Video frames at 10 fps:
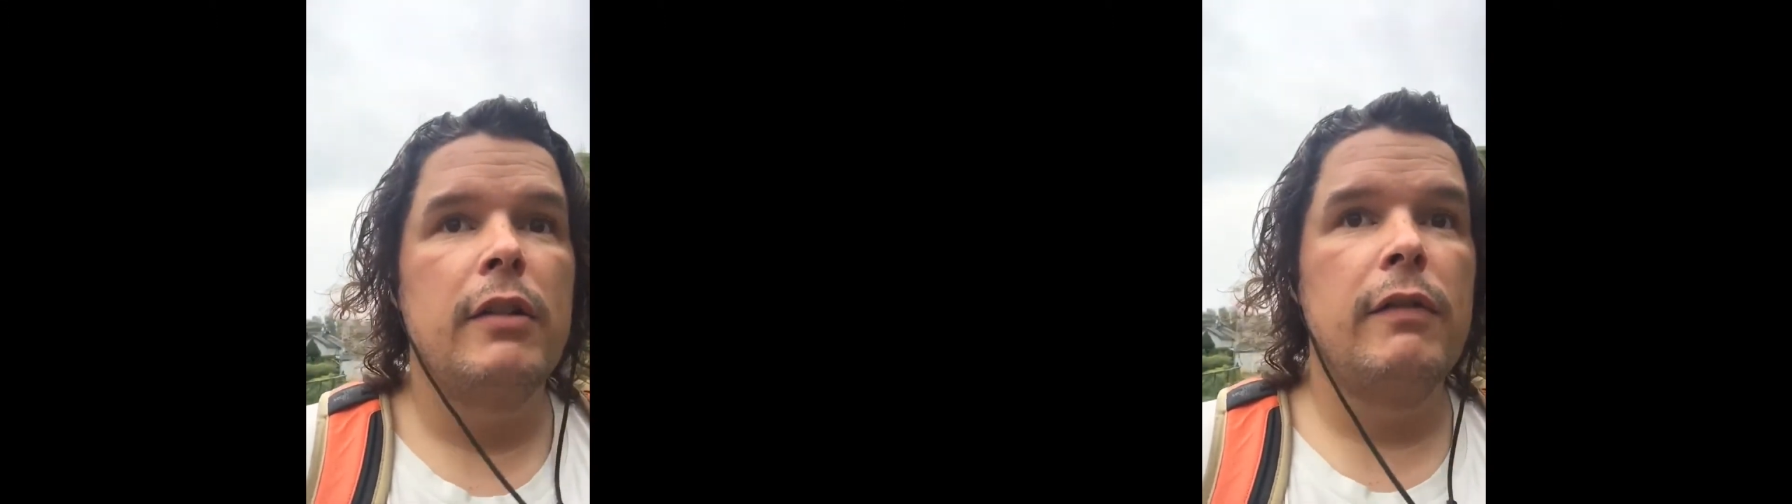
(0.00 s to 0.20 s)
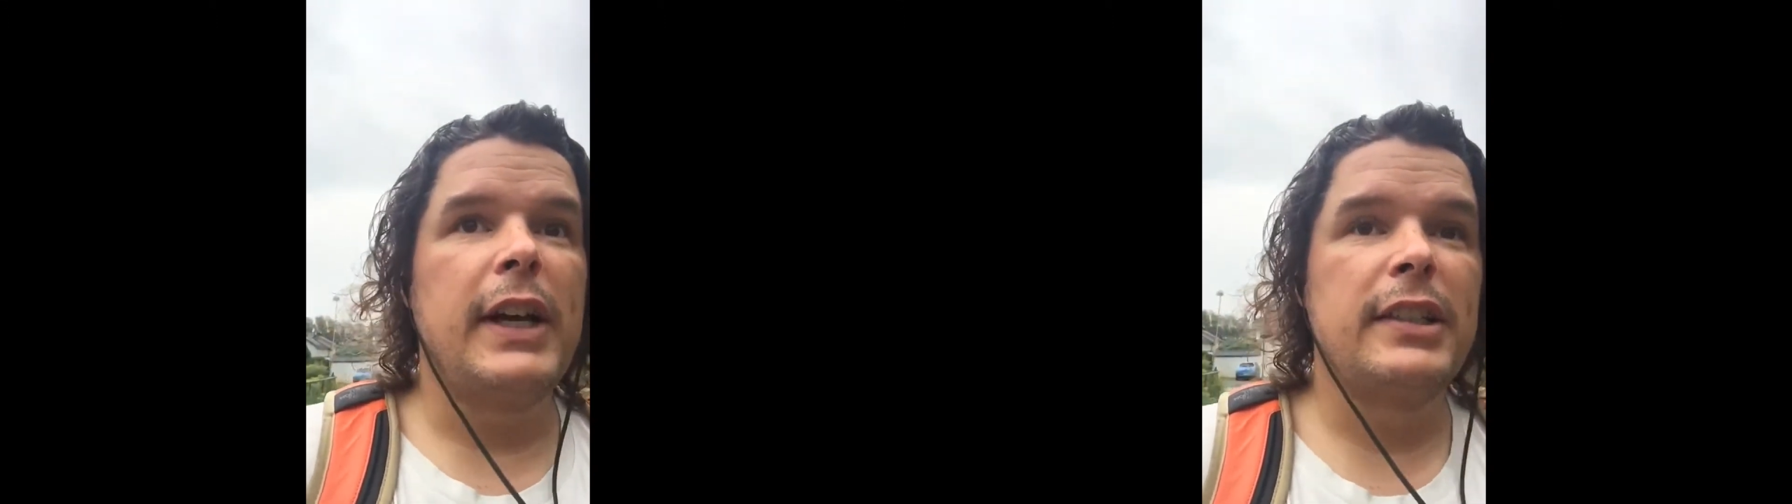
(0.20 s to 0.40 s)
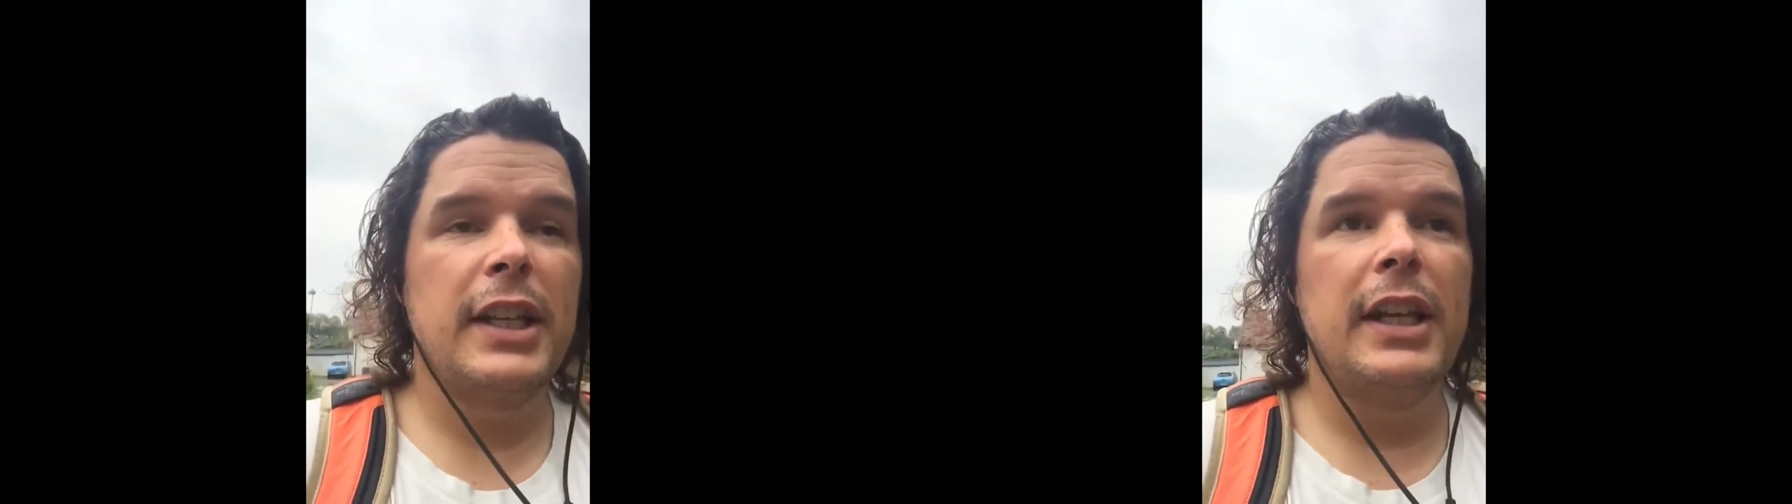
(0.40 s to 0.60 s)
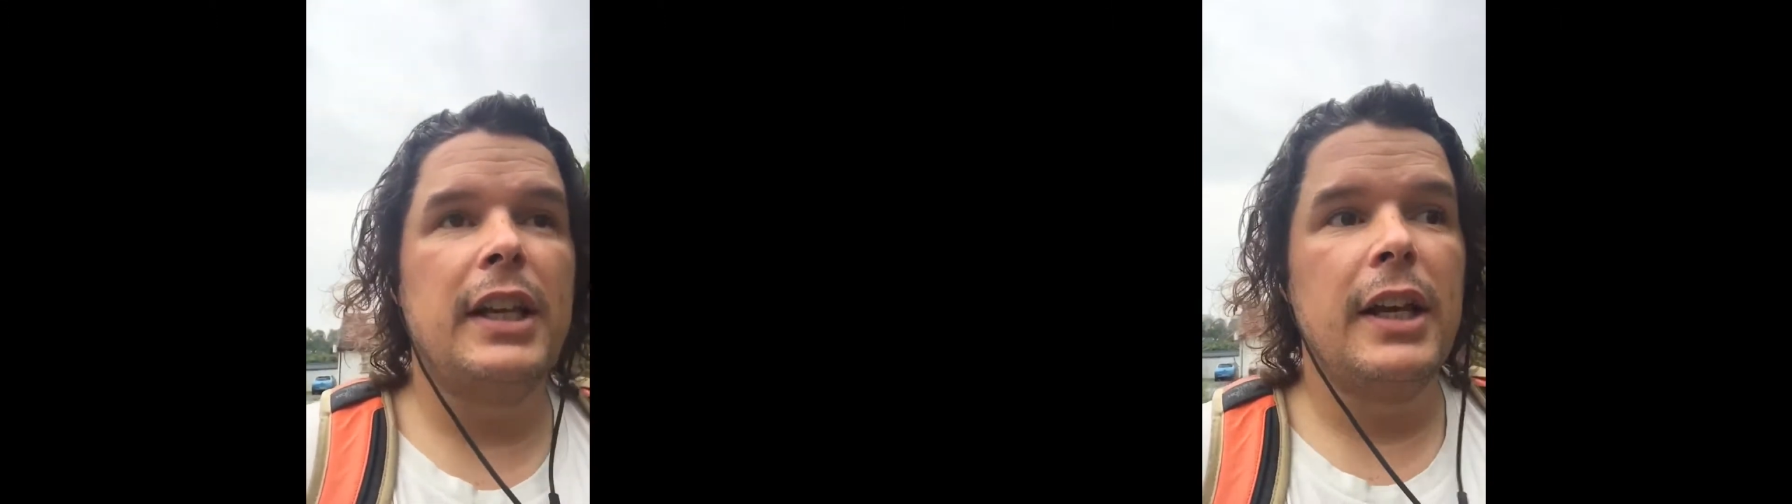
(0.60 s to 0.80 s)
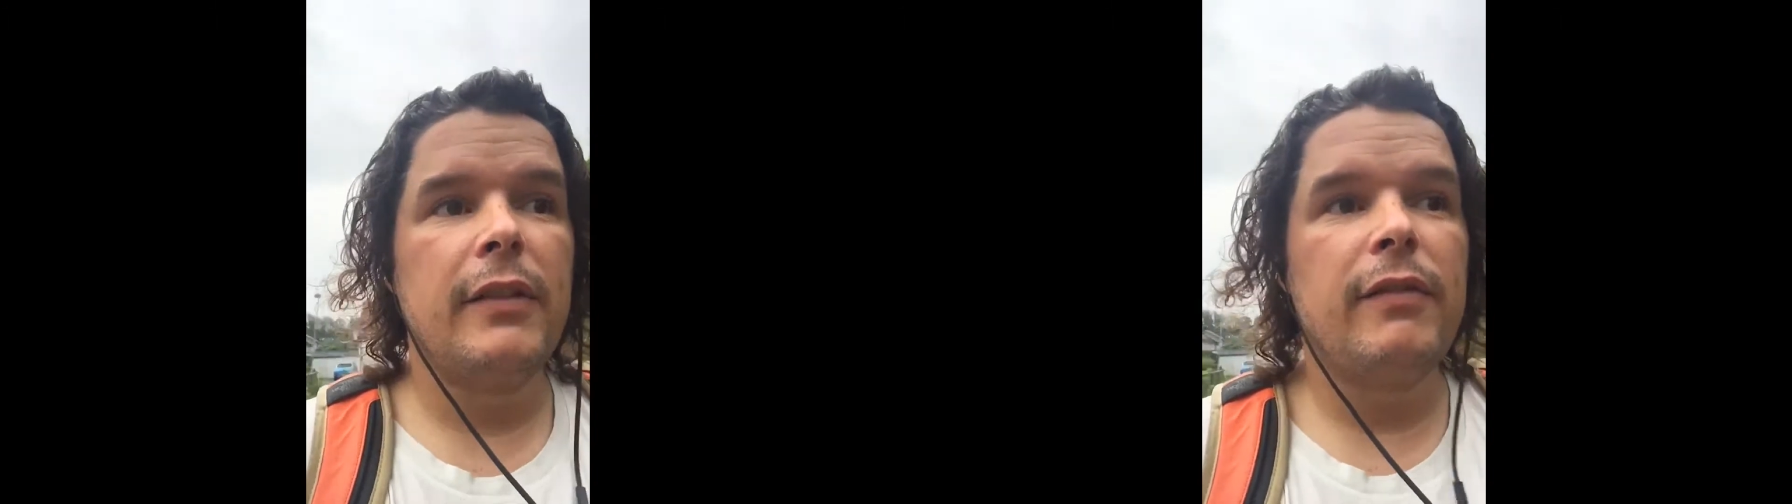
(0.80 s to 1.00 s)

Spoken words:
vascular